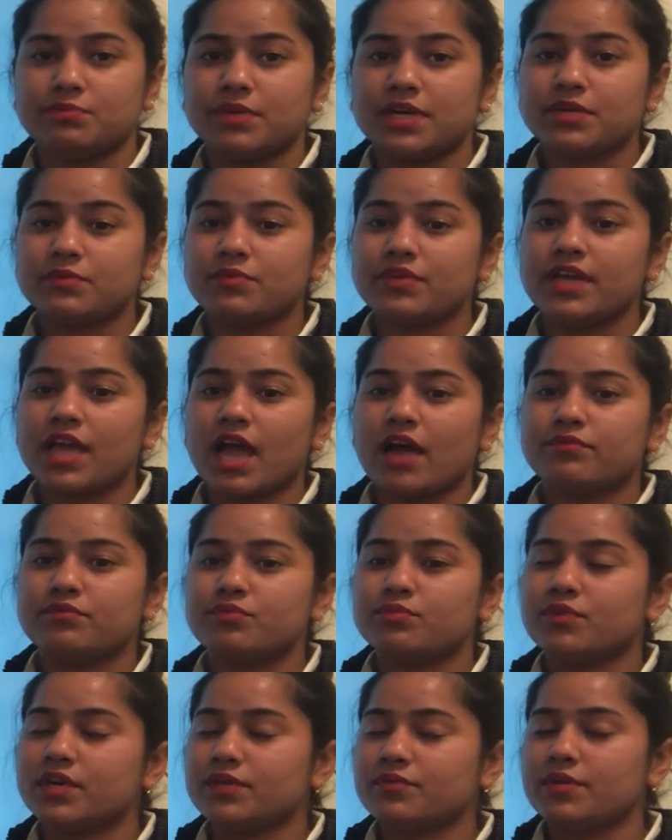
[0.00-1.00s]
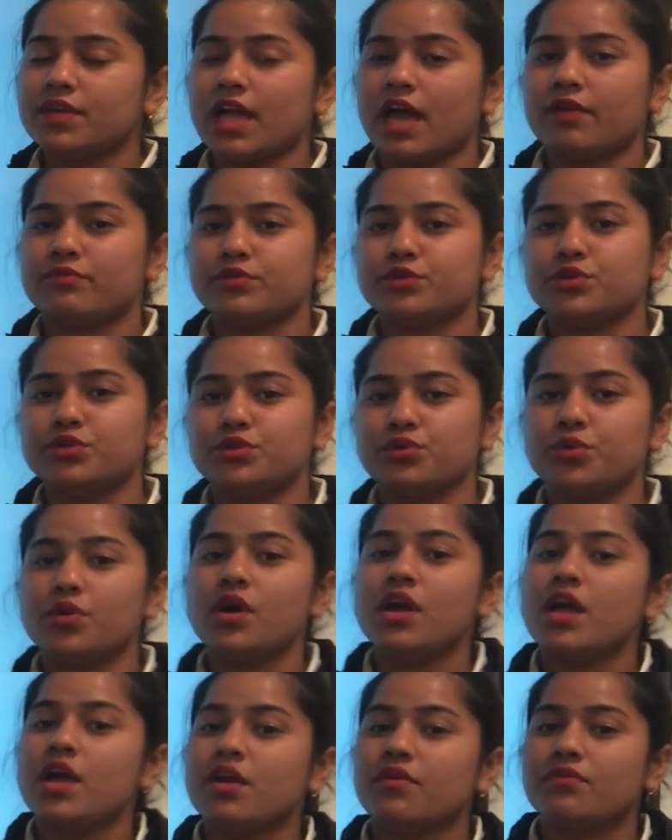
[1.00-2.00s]
But we have
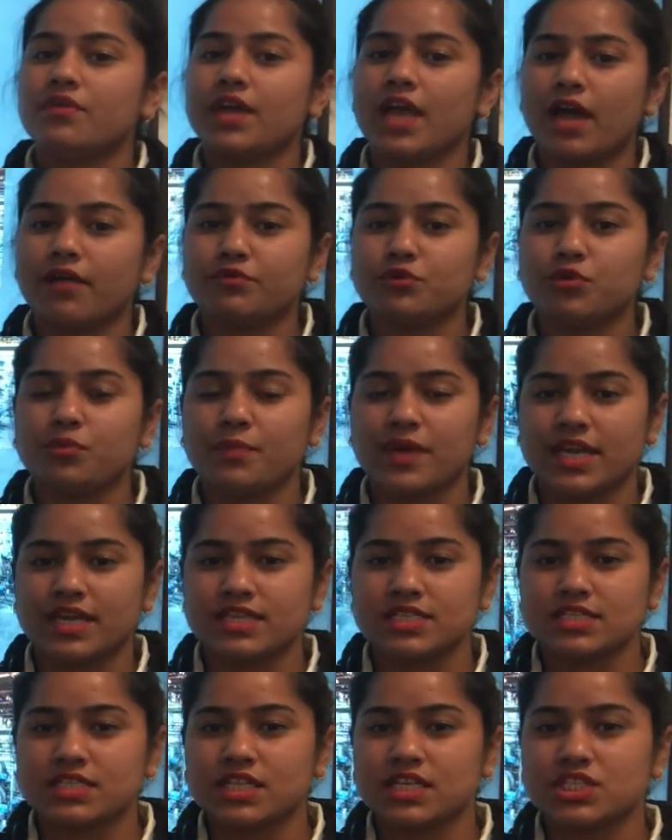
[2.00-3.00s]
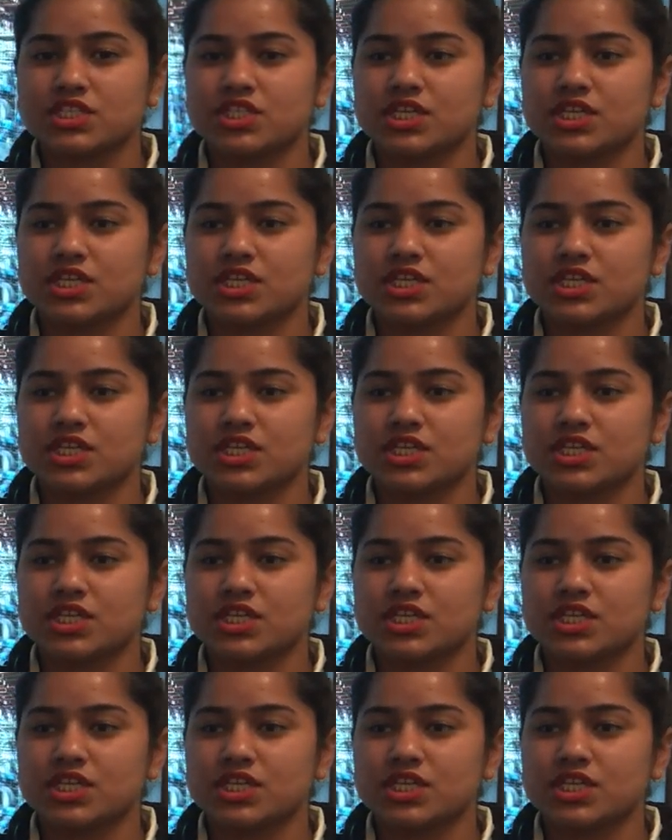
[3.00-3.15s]
to manage the